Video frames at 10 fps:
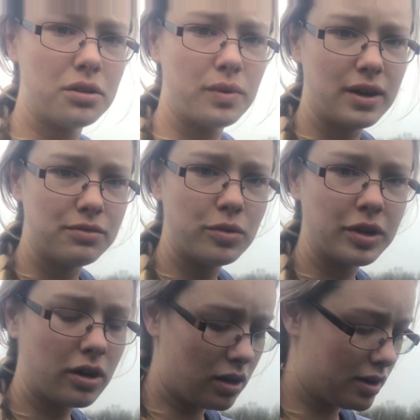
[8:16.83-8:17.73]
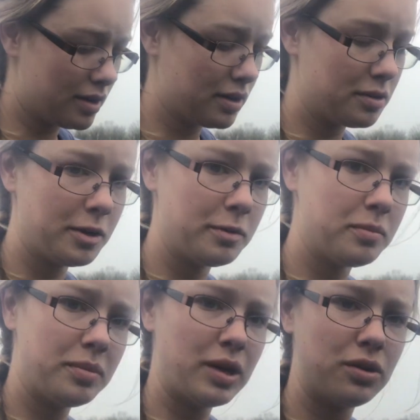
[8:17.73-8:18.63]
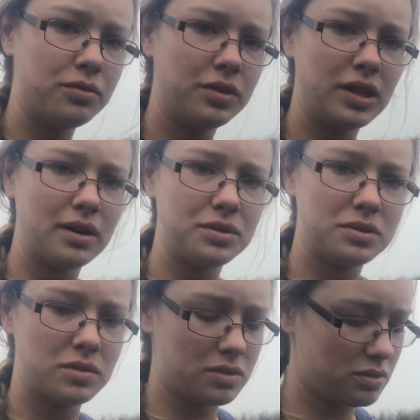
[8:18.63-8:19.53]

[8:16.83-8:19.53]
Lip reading: of the way of one car, but hopefully that was